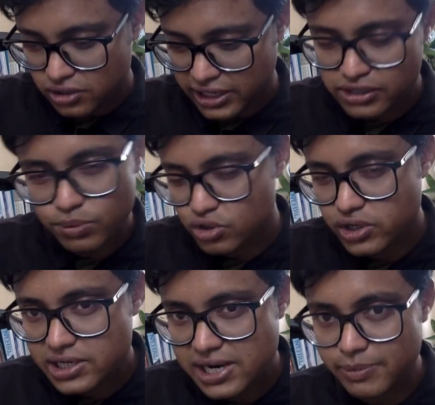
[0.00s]
case of
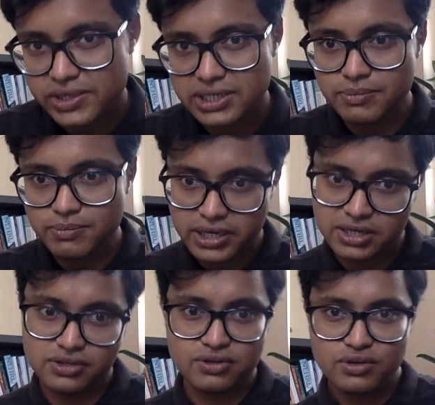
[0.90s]
joint liability,
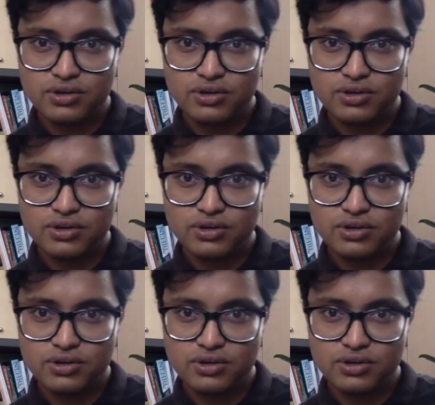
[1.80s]
because